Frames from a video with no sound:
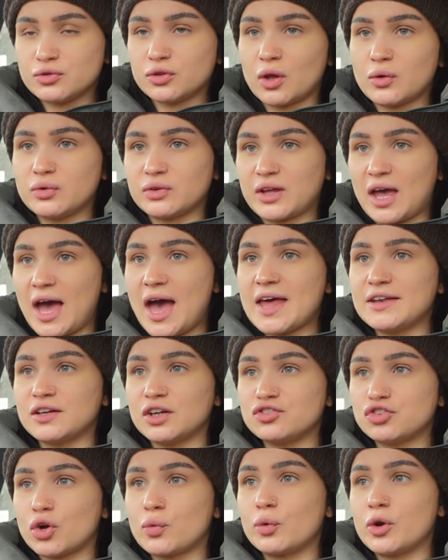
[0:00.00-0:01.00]
scared, and
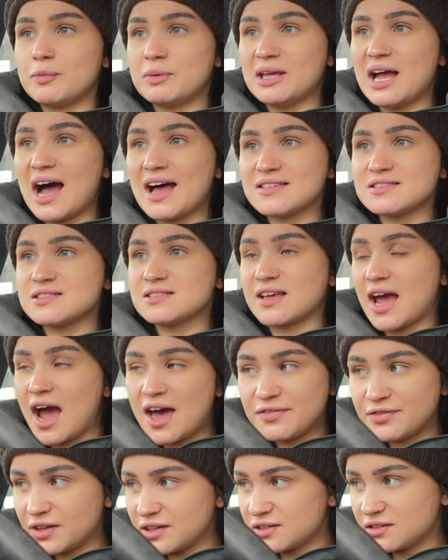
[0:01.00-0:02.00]
I don't want to be as
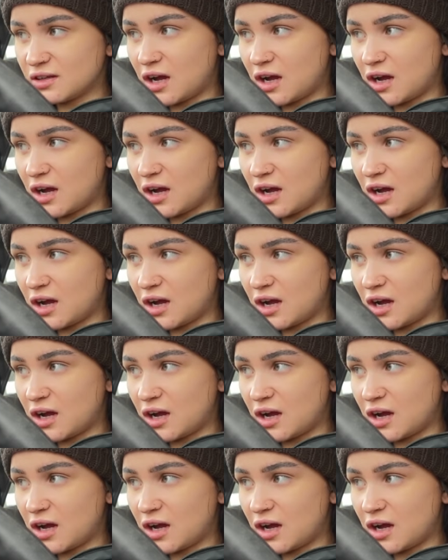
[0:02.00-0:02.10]
scared this